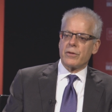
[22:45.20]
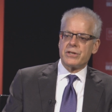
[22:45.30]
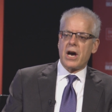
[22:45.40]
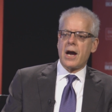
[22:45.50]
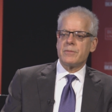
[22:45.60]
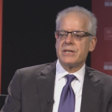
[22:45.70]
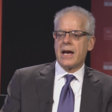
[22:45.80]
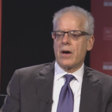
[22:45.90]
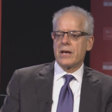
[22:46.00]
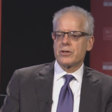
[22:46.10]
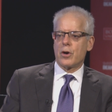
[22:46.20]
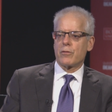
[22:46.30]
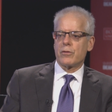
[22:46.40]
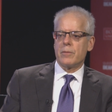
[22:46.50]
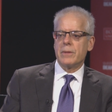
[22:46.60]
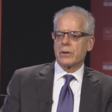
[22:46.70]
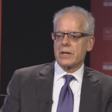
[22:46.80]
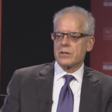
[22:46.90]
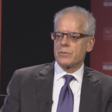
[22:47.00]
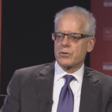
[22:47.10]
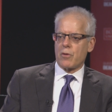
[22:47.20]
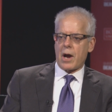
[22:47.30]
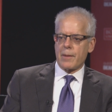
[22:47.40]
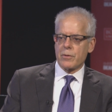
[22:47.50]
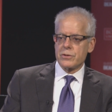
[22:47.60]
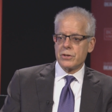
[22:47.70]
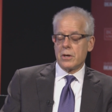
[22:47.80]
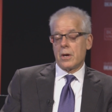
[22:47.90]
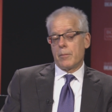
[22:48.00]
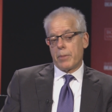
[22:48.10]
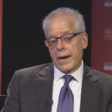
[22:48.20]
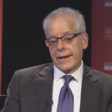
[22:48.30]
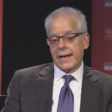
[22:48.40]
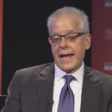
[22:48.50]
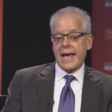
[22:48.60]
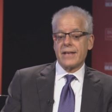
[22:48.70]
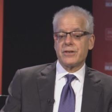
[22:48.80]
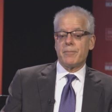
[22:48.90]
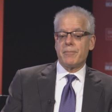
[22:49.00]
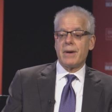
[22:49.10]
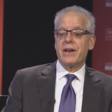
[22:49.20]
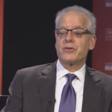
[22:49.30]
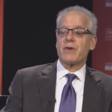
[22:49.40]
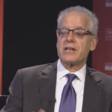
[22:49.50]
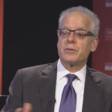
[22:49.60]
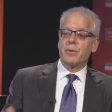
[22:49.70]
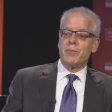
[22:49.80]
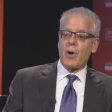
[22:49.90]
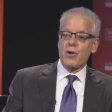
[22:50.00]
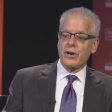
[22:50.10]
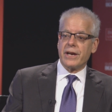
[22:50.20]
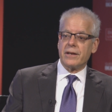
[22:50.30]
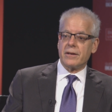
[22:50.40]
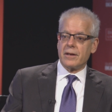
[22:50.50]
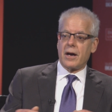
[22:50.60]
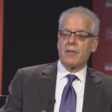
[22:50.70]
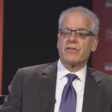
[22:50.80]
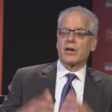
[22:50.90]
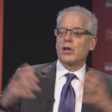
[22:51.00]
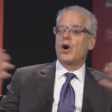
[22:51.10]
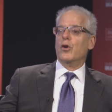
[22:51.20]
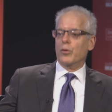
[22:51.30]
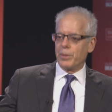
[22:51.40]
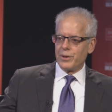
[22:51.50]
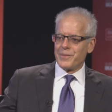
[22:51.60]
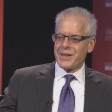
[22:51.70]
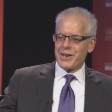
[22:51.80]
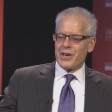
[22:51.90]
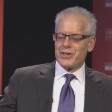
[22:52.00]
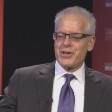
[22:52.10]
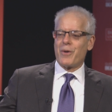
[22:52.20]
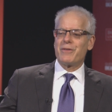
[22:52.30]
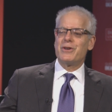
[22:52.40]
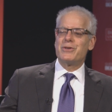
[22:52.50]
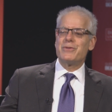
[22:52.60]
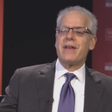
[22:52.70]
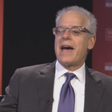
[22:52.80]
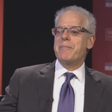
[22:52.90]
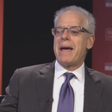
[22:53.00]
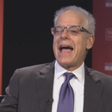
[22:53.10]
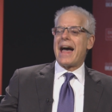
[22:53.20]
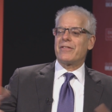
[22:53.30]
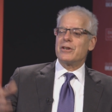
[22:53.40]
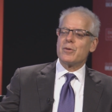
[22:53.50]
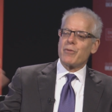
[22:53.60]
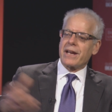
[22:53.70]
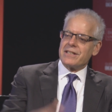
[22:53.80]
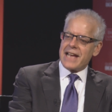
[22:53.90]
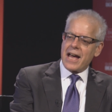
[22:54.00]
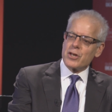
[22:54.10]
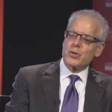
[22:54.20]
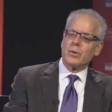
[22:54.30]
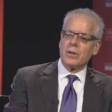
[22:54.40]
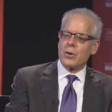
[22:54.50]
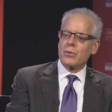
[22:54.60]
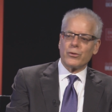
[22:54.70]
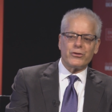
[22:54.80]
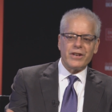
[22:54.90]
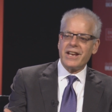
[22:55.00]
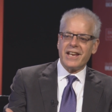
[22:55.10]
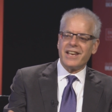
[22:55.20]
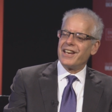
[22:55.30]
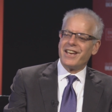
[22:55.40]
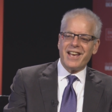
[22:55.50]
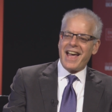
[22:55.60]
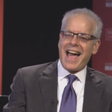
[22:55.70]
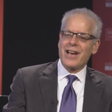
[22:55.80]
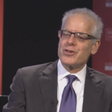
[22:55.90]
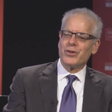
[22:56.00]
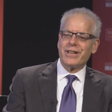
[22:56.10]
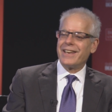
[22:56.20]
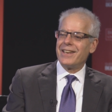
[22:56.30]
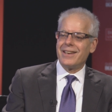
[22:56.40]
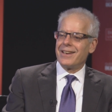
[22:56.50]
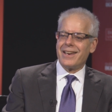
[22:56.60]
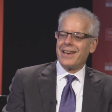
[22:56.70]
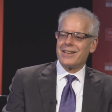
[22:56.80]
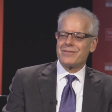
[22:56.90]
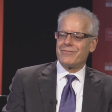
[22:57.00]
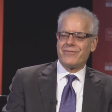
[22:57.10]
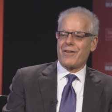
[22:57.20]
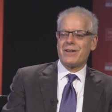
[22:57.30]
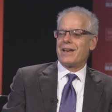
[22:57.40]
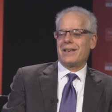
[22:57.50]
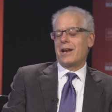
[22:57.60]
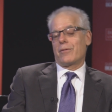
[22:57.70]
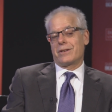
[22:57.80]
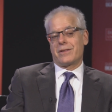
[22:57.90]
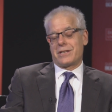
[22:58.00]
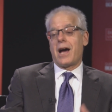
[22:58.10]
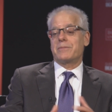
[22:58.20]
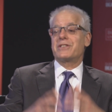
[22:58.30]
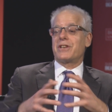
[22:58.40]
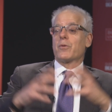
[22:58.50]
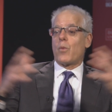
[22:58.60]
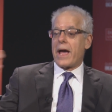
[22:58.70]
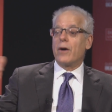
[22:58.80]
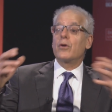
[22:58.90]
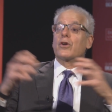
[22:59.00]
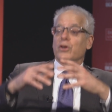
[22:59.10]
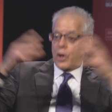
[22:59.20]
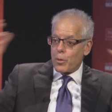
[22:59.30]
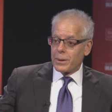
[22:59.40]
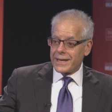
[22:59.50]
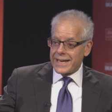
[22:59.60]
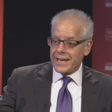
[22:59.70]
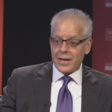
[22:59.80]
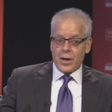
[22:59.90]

yeah. the Times now has over a million subscribers but it has a, um, an addressable market of the globe. Mm-hmm. So if you do that math and you bring it down to a local city, actually, it's very, you know, the, the Times has done well globally,